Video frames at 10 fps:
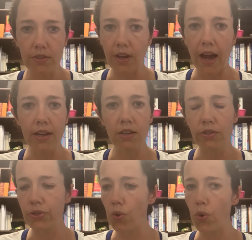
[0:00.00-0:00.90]
it's
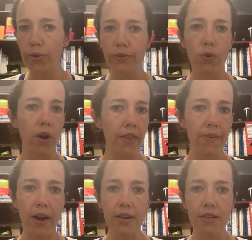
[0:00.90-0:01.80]
ideal scores or
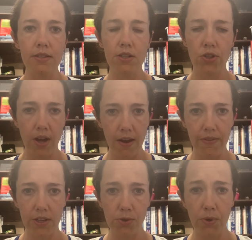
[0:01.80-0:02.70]
other ideas that you
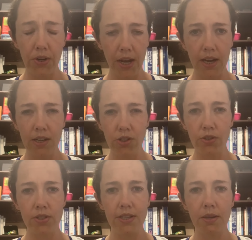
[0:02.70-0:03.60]
have that you want to add in,
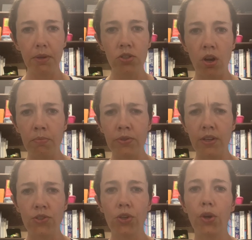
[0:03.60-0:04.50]
you'll see some examples
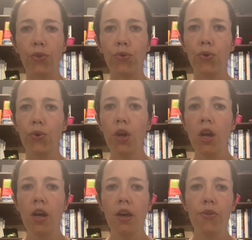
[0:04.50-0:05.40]
as you go through
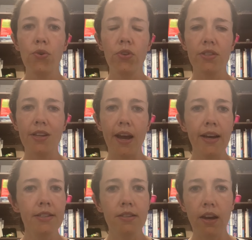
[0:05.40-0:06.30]
the
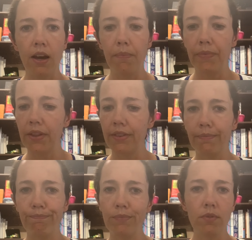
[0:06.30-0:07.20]
slides.
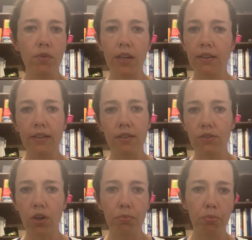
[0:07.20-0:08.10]
As an
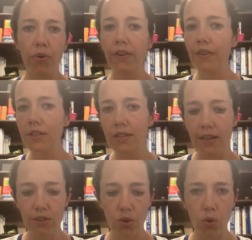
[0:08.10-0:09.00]
example, previous
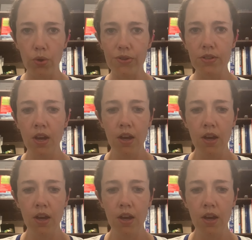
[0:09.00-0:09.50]
test scores,